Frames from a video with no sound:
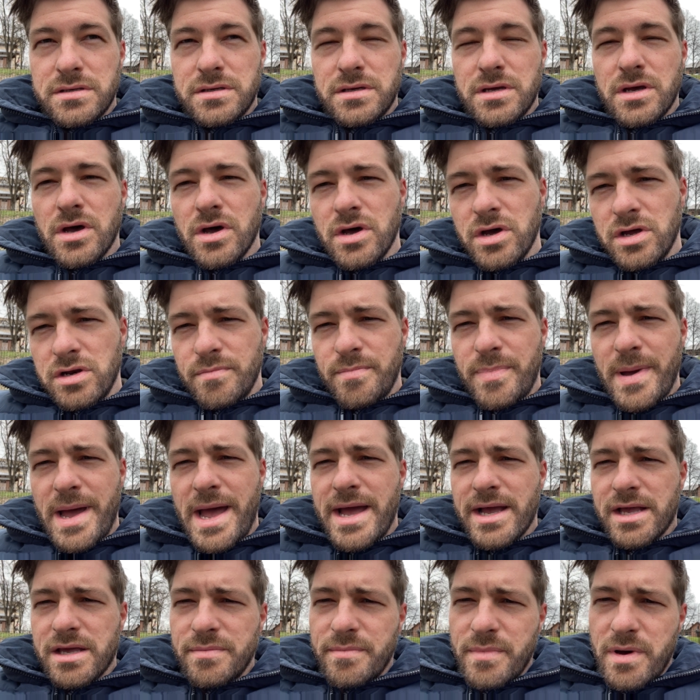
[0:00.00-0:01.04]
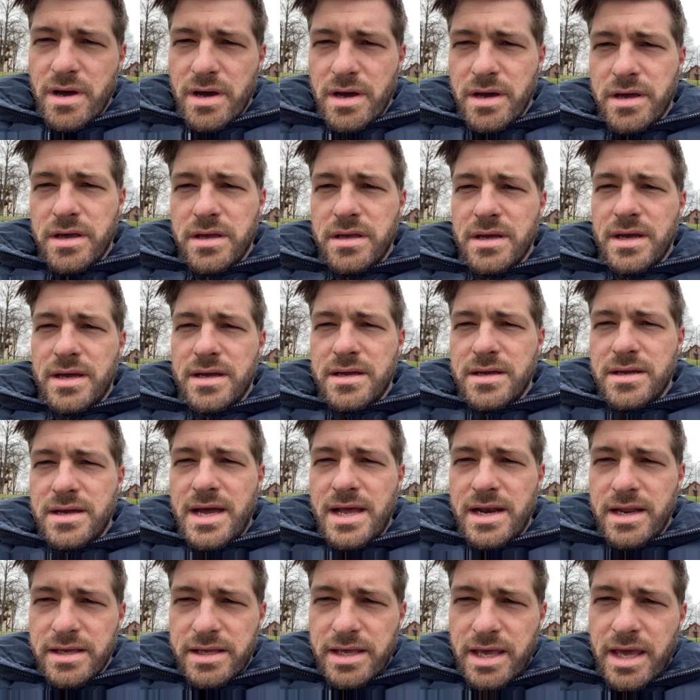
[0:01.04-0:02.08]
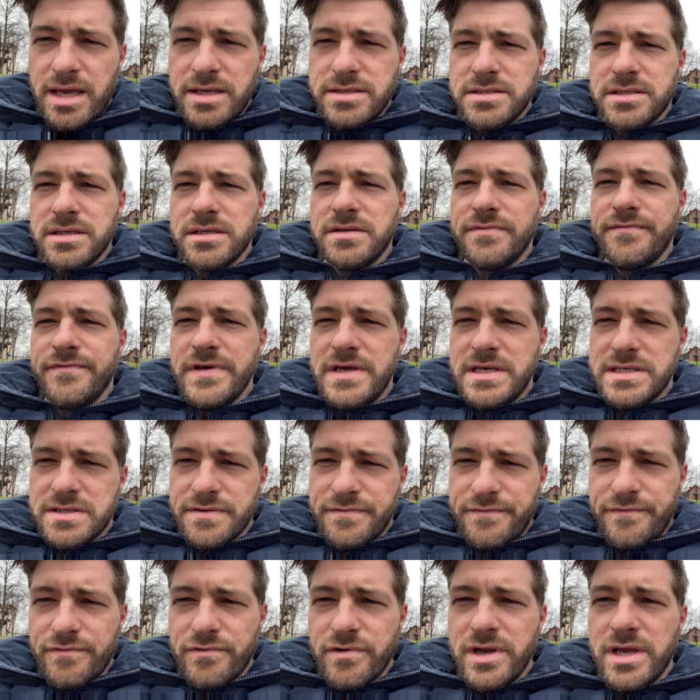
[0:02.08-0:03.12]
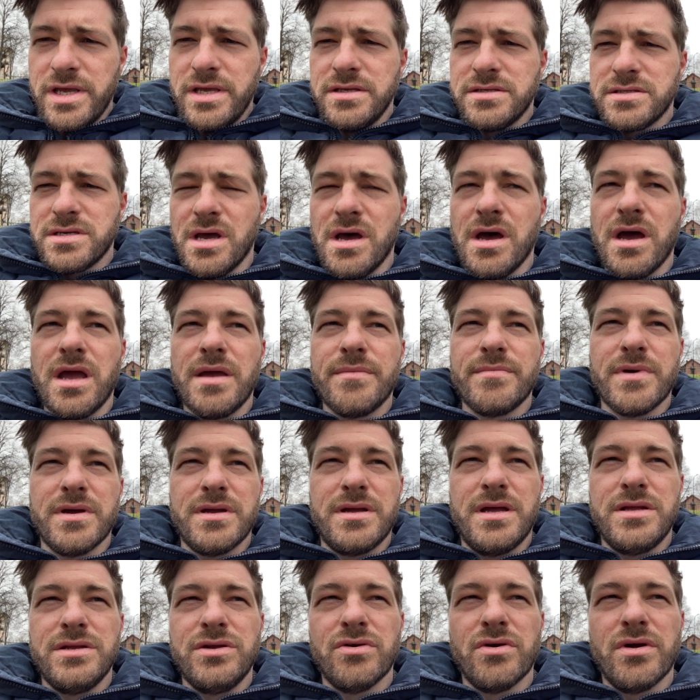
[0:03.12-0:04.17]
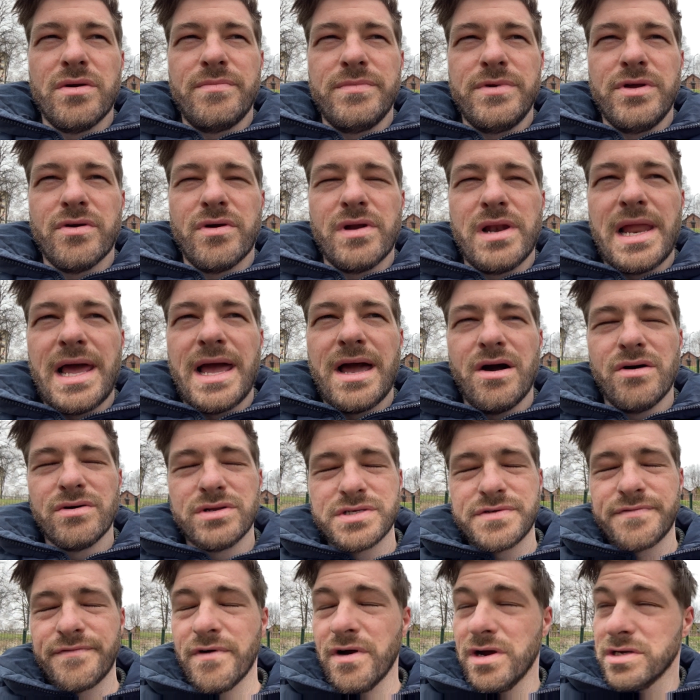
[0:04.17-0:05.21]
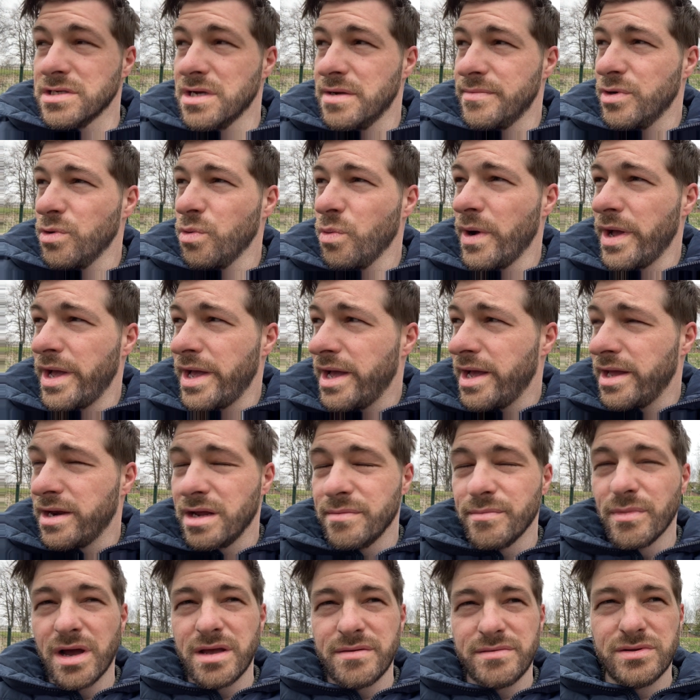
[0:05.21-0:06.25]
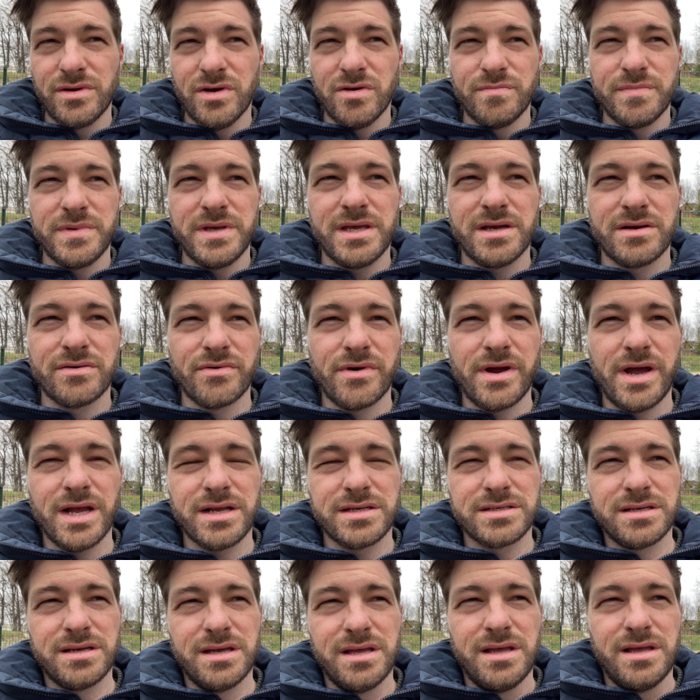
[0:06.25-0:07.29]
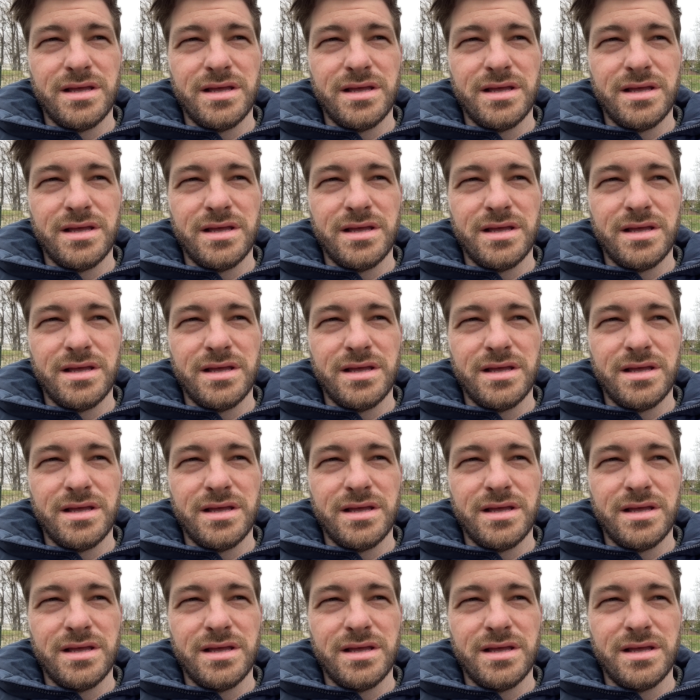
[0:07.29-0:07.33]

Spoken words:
earn back my allocated visa-free time, and you're allowed, as far as I'm aware, and I might not be correct,